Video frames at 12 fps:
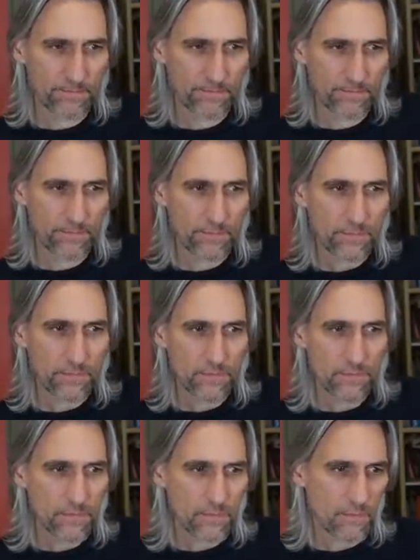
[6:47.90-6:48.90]

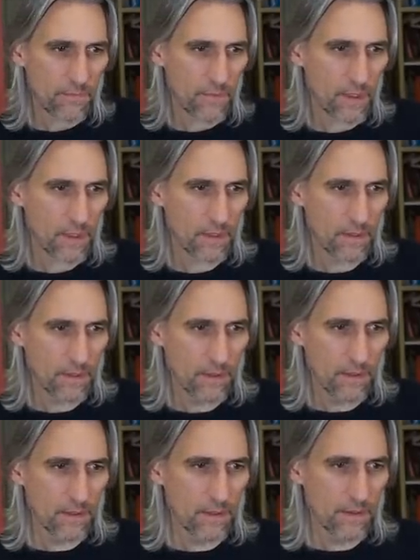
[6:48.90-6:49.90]

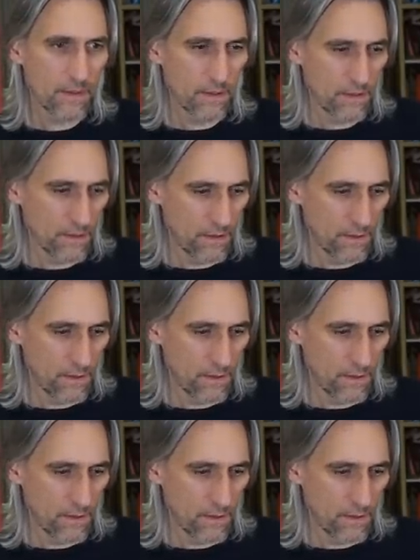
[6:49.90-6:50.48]
Nothing is said.